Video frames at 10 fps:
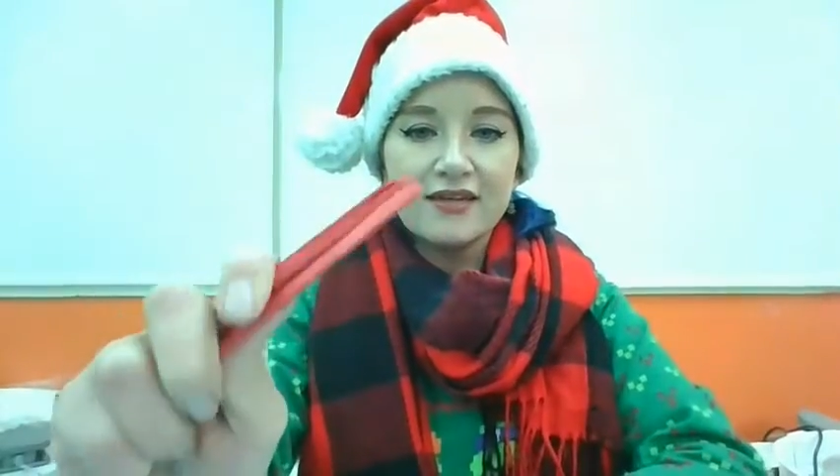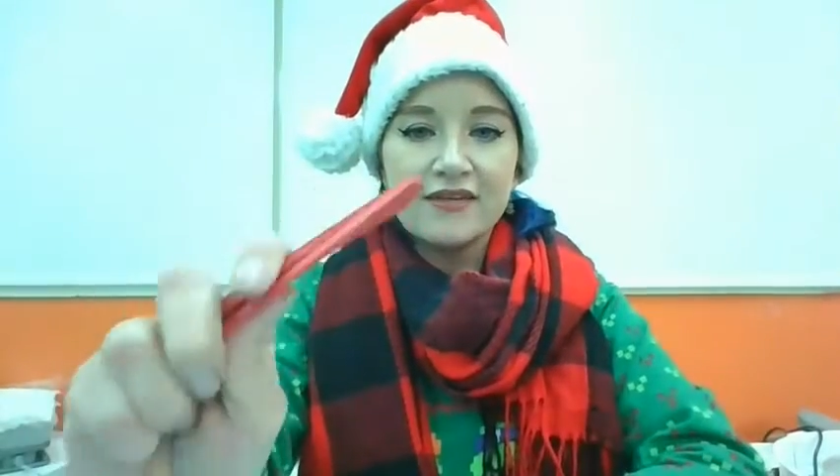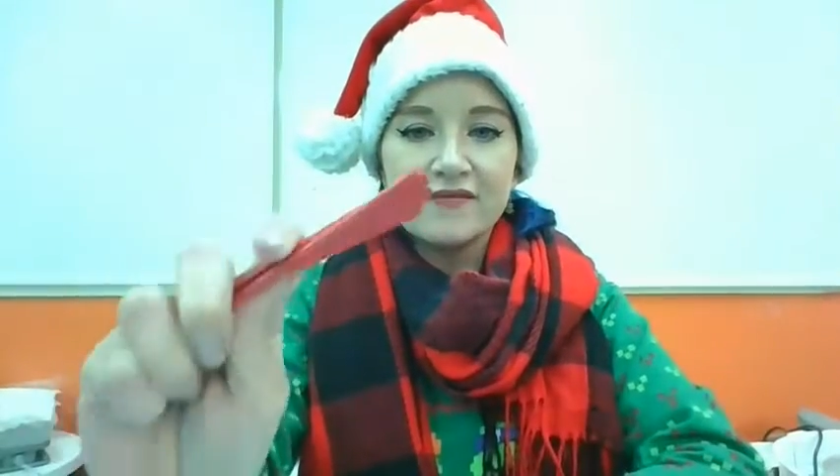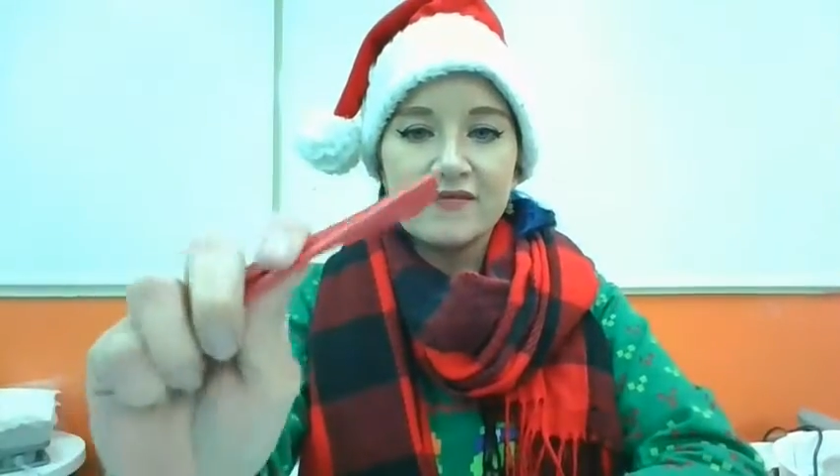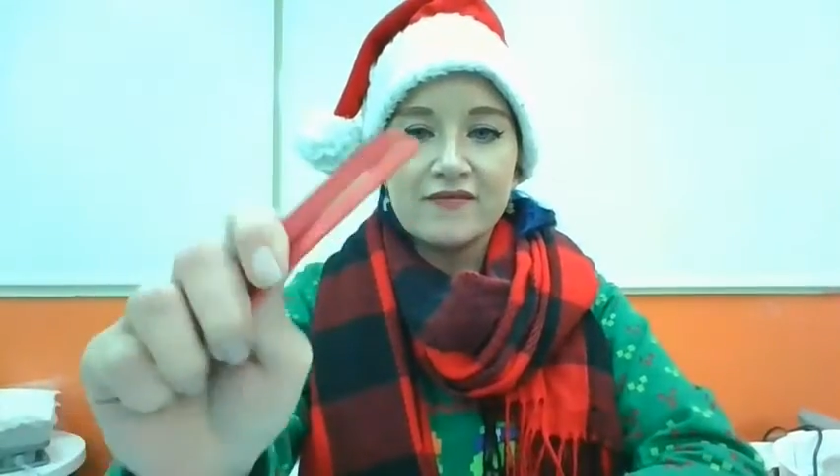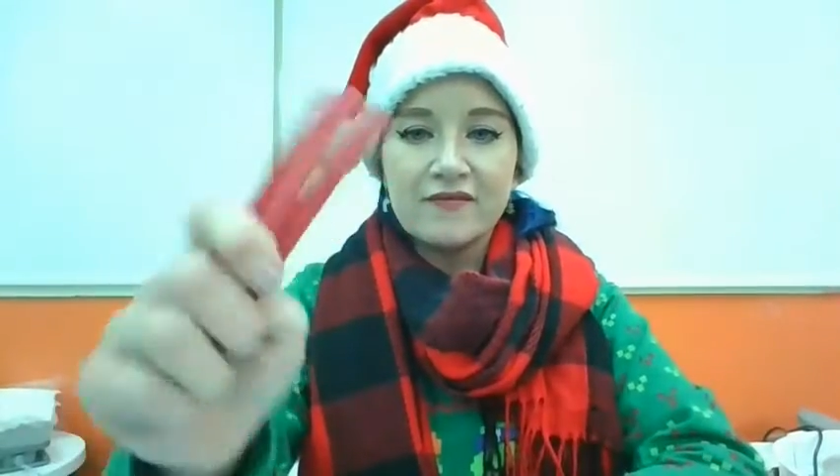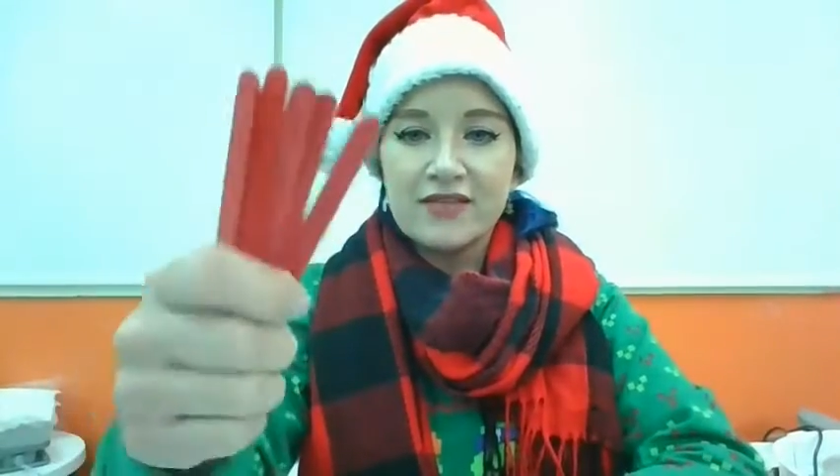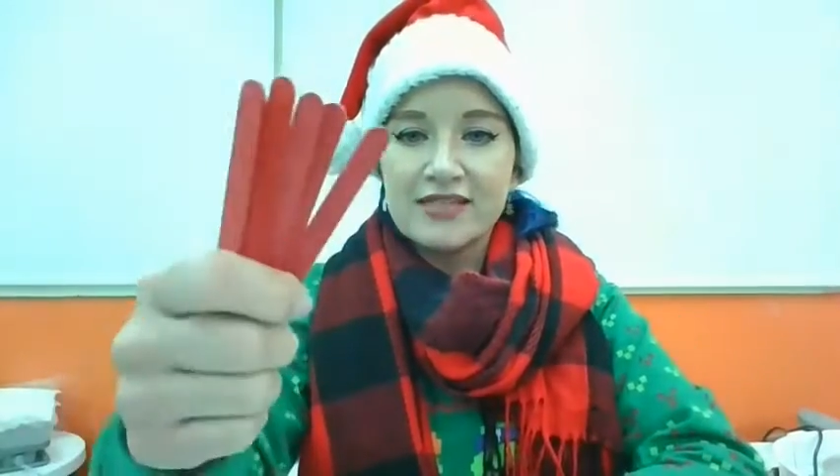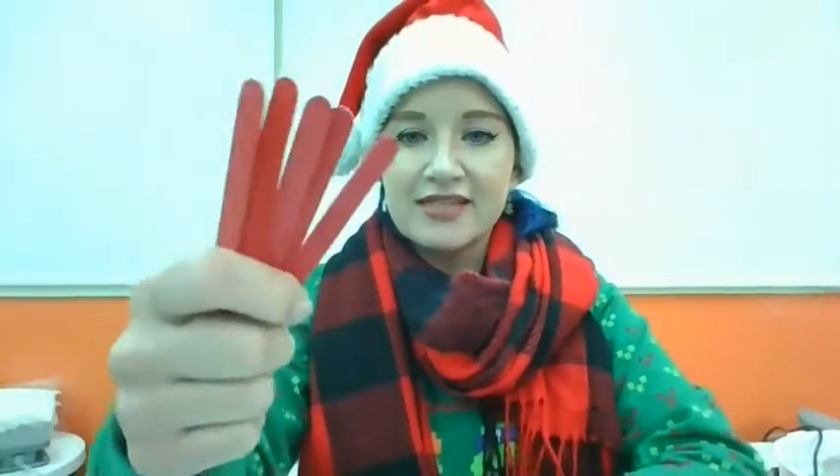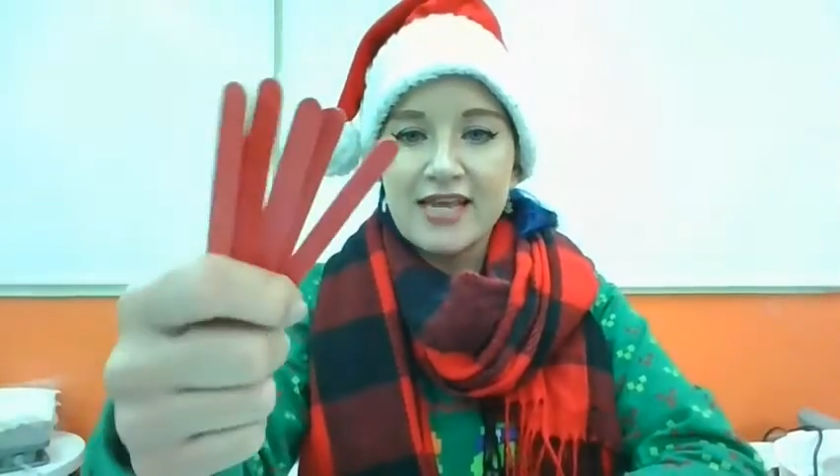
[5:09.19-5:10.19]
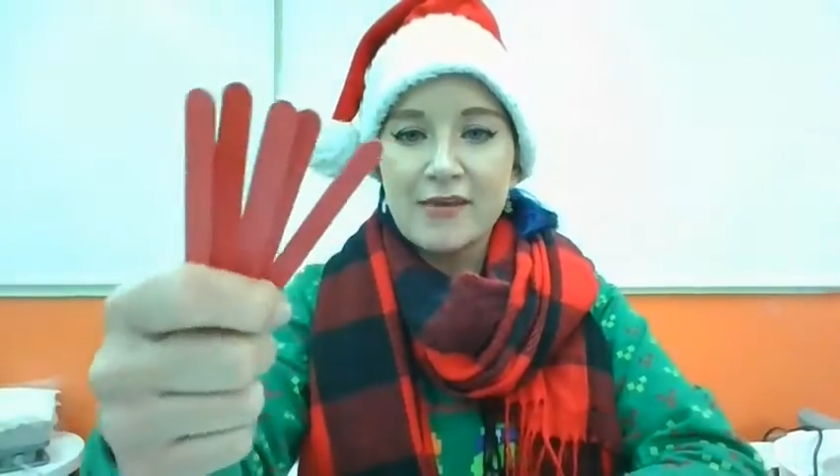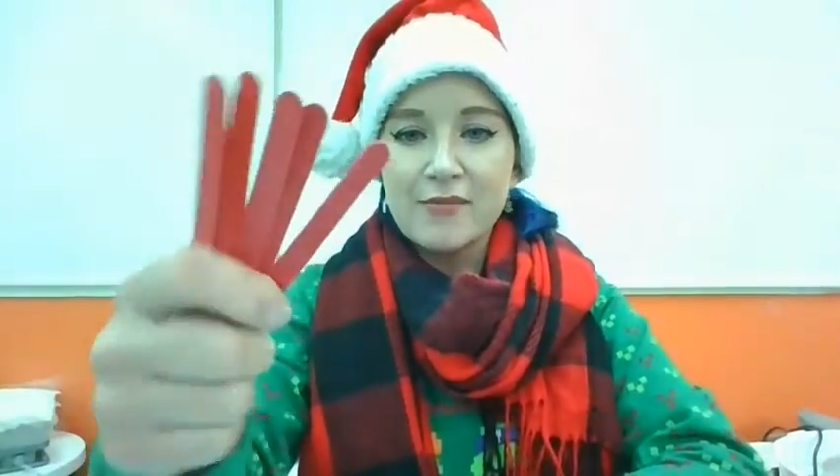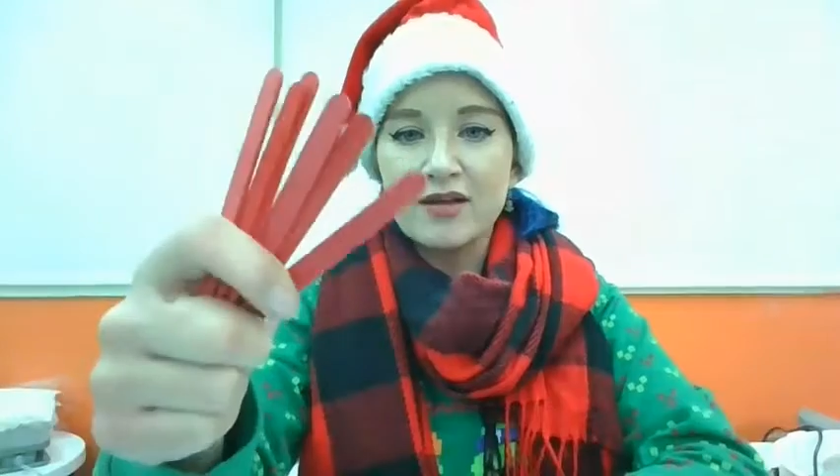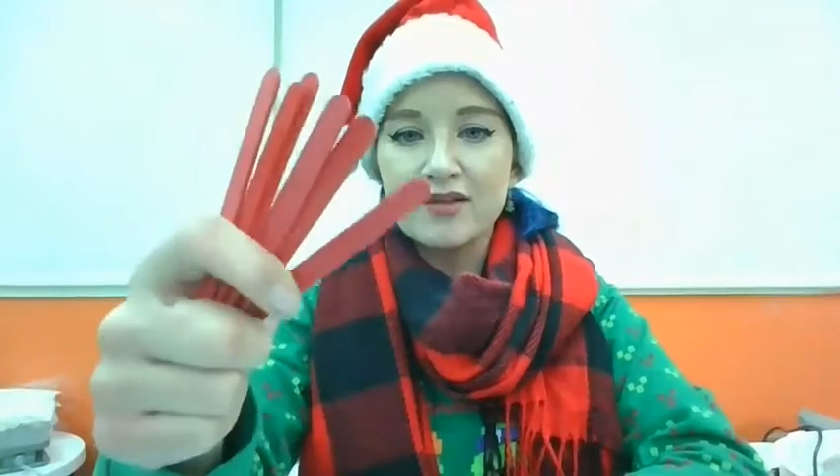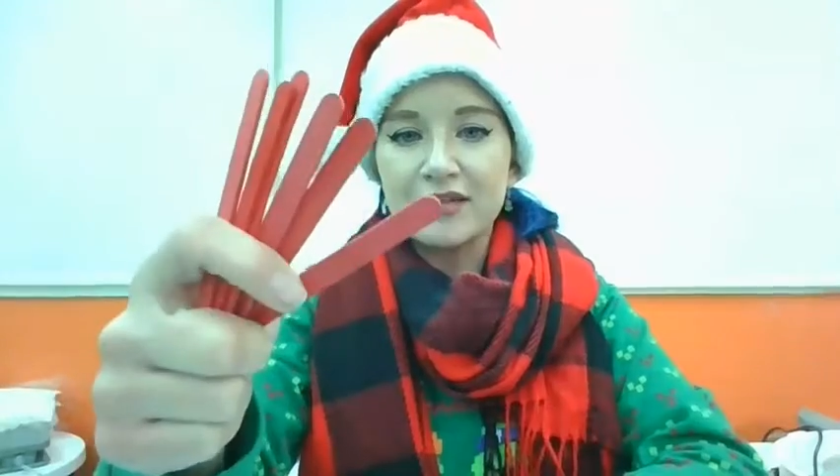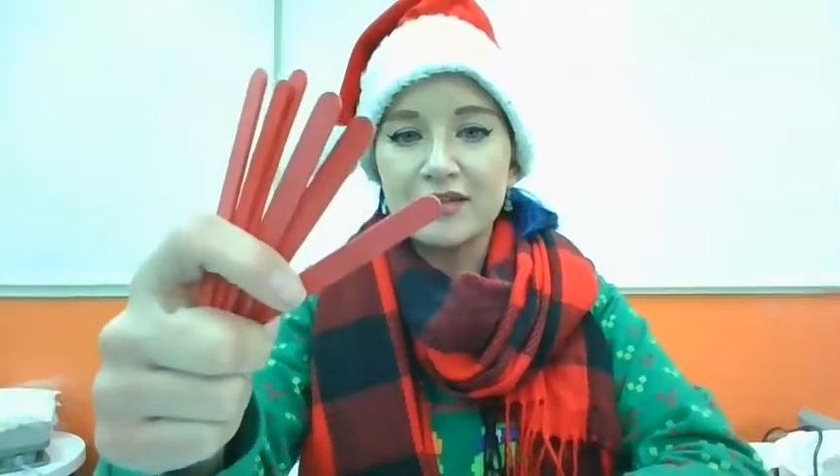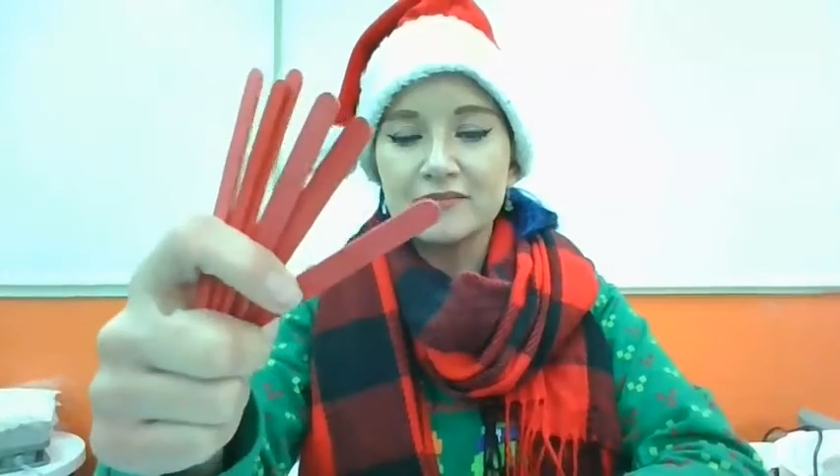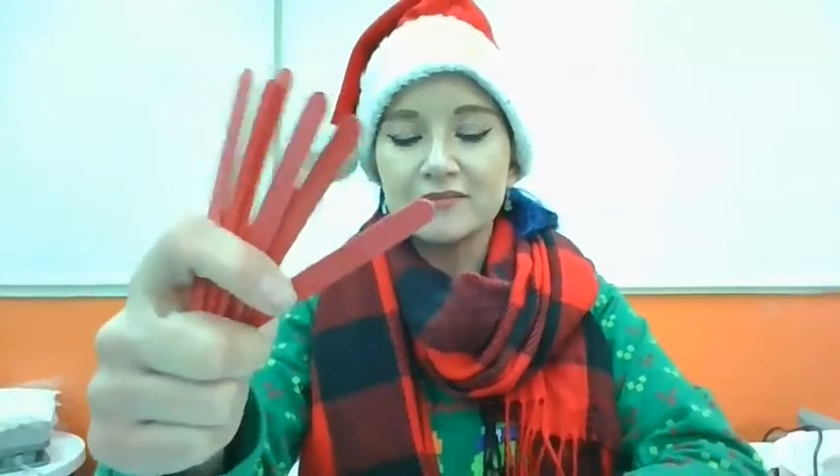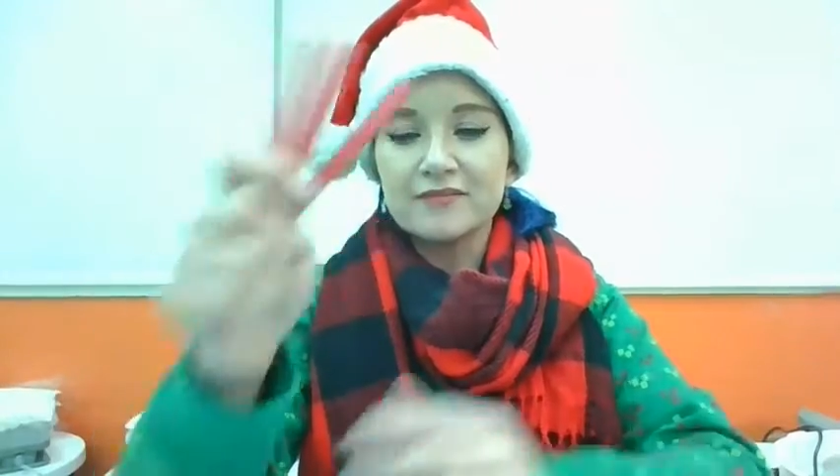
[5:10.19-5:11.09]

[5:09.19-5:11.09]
of the same color.